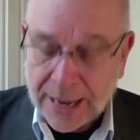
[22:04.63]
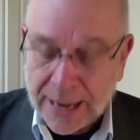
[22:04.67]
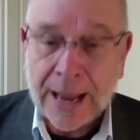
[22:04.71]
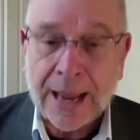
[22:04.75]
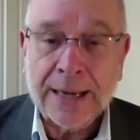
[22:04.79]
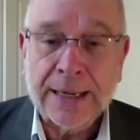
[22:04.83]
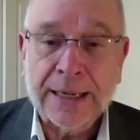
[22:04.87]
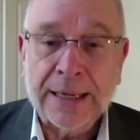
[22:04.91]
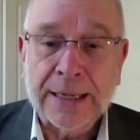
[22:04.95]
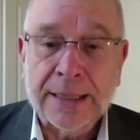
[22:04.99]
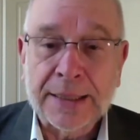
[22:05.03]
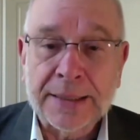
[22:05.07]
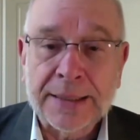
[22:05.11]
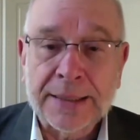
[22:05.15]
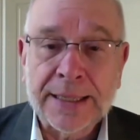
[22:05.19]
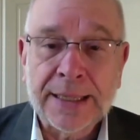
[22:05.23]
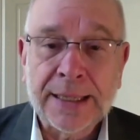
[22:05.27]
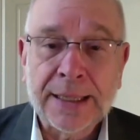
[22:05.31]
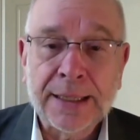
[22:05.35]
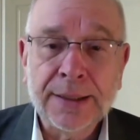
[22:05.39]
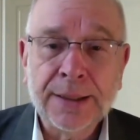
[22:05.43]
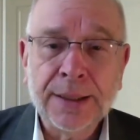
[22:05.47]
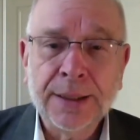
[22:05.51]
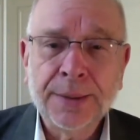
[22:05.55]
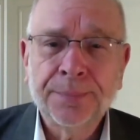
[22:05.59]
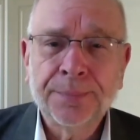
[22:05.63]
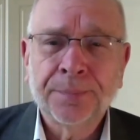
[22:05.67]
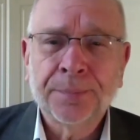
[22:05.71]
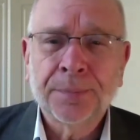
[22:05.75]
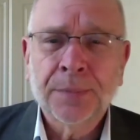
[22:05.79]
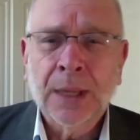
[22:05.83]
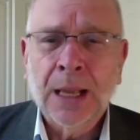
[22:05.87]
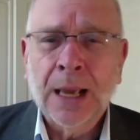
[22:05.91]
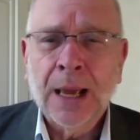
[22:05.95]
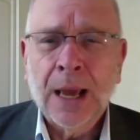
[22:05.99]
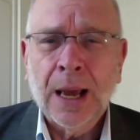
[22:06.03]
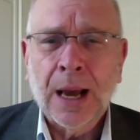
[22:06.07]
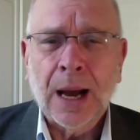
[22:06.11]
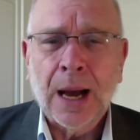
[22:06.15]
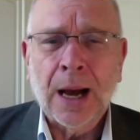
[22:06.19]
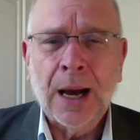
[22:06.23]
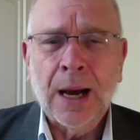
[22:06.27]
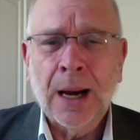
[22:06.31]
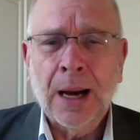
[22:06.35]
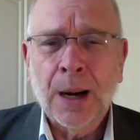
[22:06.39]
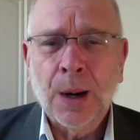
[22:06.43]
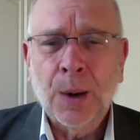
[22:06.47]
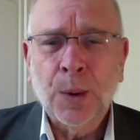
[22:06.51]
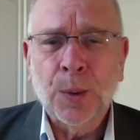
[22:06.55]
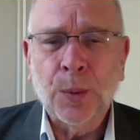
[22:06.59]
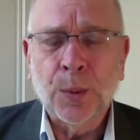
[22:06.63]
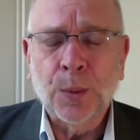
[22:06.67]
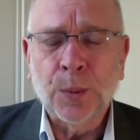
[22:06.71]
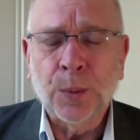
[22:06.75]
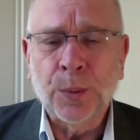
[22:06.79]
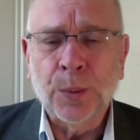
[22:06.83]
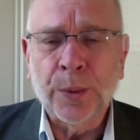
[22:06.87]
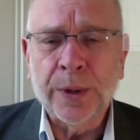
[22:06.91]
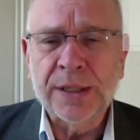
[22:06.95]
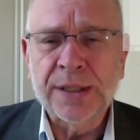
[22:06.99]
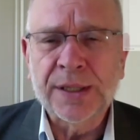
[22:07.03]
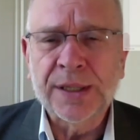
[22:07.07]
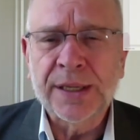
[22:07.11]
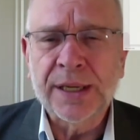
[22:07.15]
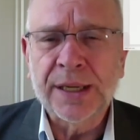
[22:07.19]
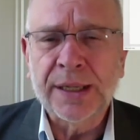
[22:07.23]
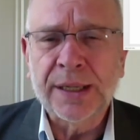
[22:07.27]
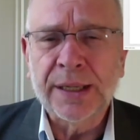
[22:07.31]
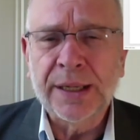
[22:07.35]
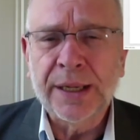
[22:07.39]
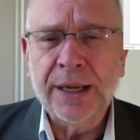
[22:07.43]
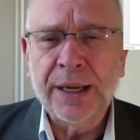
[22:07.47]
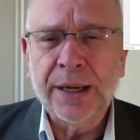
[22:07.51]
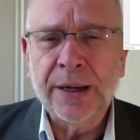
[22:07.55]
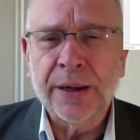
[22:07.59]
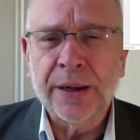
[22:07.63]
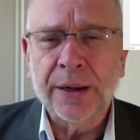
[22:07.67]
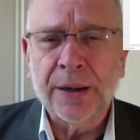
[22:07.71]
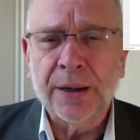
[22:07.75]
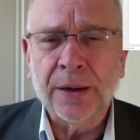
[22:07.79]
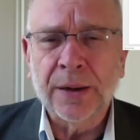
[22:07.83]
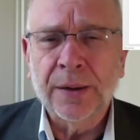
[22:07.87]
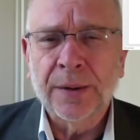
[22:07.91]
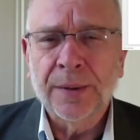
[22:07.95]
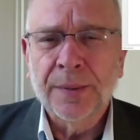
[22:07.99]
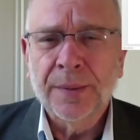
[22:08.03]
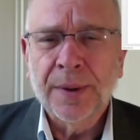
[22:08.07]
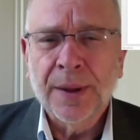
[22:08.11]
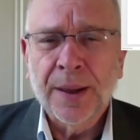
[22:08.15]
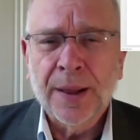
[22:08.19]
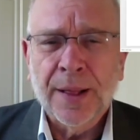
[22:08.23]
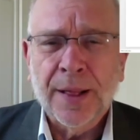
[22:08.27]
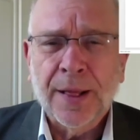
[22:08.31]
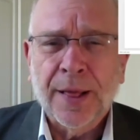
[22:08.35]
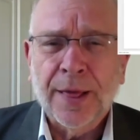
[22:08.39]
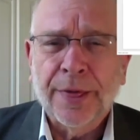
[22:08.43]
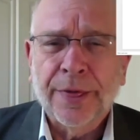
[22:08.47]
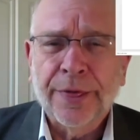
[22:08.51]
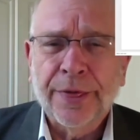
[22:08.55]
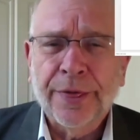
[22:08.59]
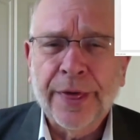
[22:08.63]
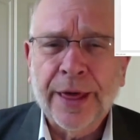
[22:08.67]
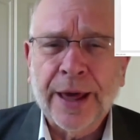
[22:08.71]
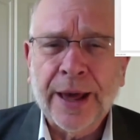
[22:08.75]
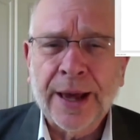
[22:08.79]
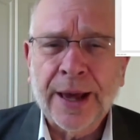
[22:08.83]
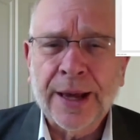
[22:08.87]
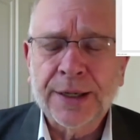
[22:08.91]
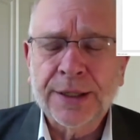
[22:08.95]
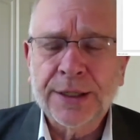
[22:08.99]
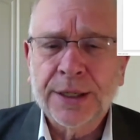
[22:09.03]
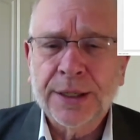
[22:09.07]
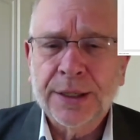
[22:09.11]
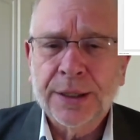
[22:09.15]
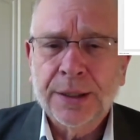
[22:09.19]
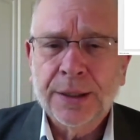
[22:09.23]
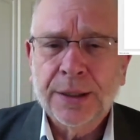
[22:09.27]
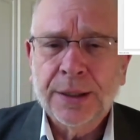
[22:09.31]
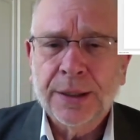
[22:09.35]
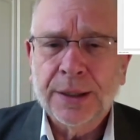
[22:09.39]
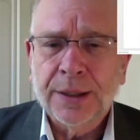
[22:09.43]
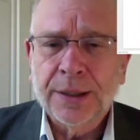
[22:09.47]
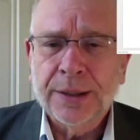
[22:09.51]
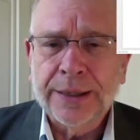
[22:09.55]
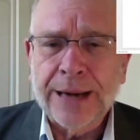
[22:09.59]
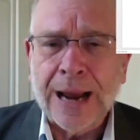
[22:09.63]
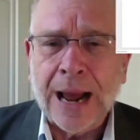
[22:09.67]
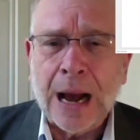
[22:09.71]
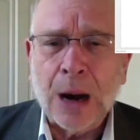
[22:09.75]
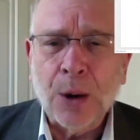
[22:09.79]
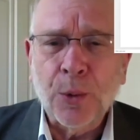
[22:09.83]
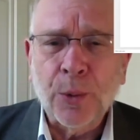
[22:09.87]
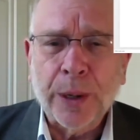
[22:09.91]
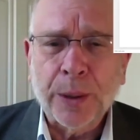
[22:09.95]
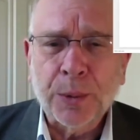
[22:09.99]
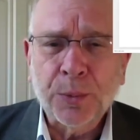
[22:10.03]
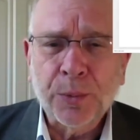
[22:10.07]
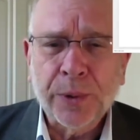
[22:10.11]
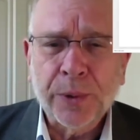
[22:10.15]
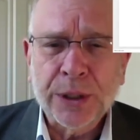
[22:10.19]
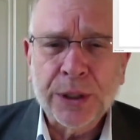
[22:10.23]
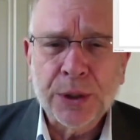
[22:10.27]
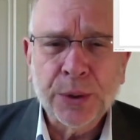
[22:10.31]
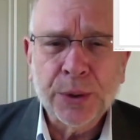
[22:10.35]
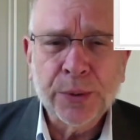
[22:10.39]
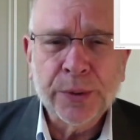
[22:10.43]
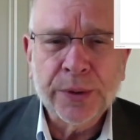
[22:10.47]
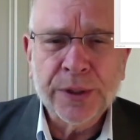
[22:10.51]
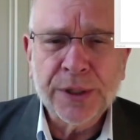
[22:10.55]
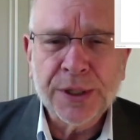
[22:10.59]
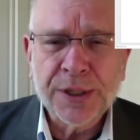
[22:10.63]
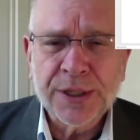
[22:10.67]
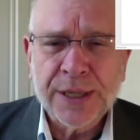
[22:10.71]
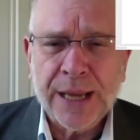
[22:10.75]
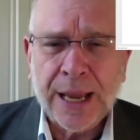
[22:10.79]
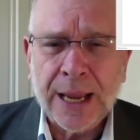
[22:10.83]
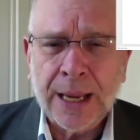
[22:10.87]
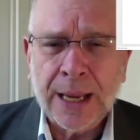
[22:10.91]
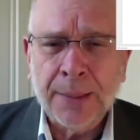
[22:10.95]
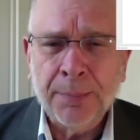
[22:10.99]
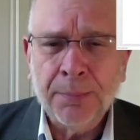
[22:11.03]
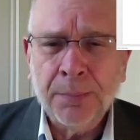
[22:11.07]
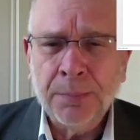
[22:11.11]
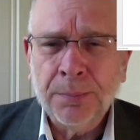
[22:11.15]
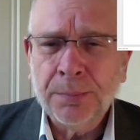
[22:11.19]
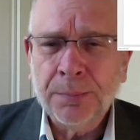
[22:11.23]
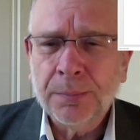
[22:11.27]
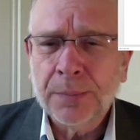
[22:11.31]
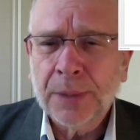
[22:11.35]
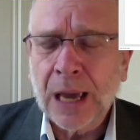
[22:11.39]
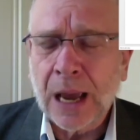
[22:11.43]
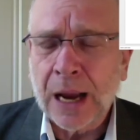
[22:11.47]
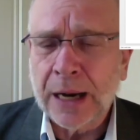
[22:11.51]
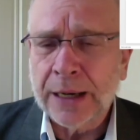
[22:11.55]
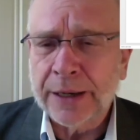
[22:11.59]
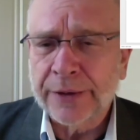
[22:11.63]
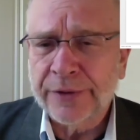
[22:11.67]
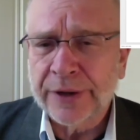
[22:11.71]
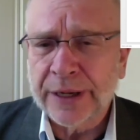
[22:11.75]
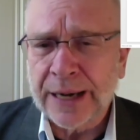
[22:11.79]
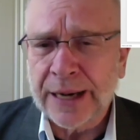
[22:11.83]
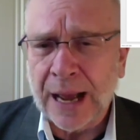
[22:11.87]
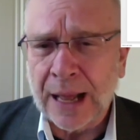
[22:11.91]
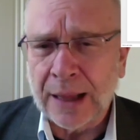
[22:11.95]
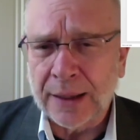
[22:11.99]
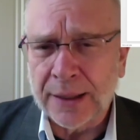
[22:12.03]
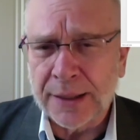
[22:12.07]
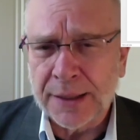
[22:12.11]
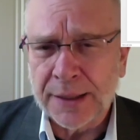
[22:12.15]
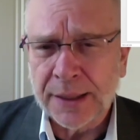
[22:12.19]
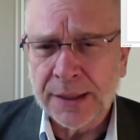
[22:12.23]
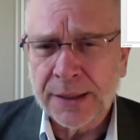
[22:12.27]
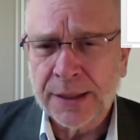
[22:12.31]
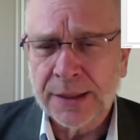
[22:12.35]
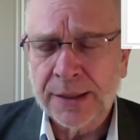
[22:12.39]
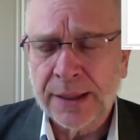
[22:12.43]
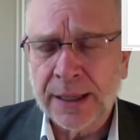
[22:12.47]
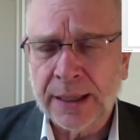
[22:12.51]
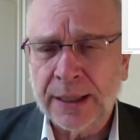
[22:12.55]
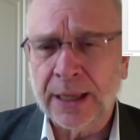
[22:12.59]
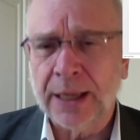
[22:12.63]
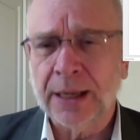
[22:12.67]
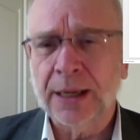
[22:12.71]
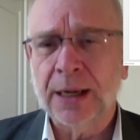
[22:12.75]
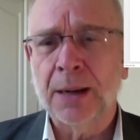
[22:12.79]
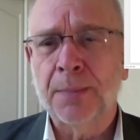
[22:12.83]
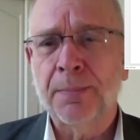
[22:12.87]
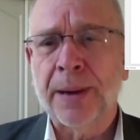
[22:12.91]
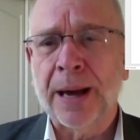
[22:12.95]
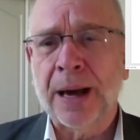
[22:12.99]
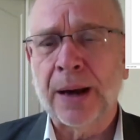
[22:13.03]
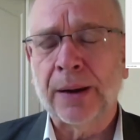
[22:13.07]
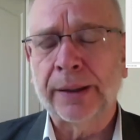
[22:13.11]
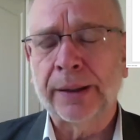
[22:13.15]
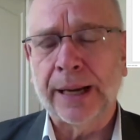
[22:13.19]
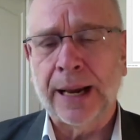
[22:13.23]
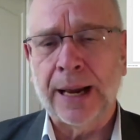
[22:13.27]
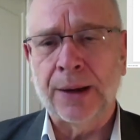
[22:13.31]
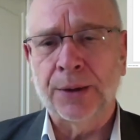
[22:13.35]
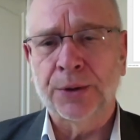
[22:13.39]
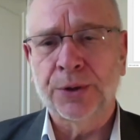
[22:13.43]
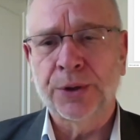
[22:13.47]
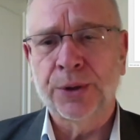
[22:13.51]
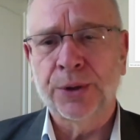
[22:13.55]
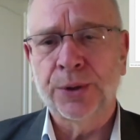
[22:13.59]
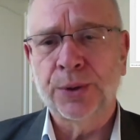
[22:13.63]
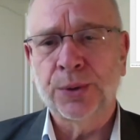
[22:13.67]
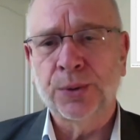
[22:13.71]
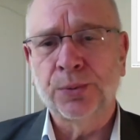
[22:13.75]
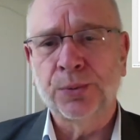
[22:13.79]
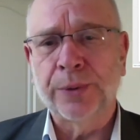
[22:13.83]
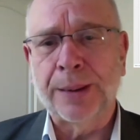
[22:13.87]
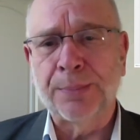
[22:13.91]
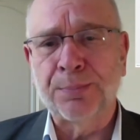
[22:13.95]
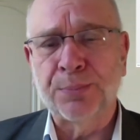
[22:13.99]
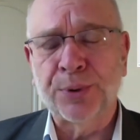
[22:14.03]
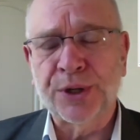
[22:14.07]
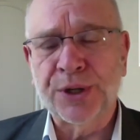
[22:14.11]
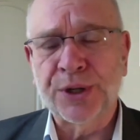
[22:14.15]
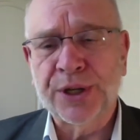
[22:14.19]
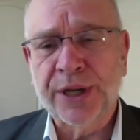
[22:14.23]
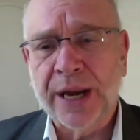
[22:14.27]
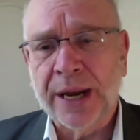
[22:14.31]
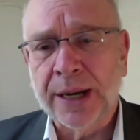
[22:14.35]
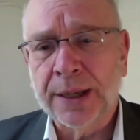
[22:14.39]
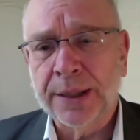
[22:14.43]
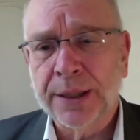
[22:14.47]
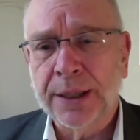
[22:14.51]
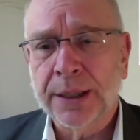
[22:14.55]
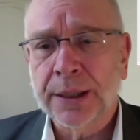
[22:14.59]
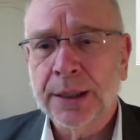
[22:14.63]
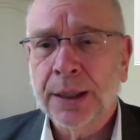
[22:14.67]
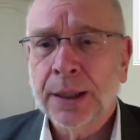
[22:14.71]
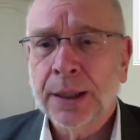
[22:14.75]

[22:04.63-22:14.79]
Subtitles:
And indeed, we see here that now when we do the same kind of analysis, thinking about how to represent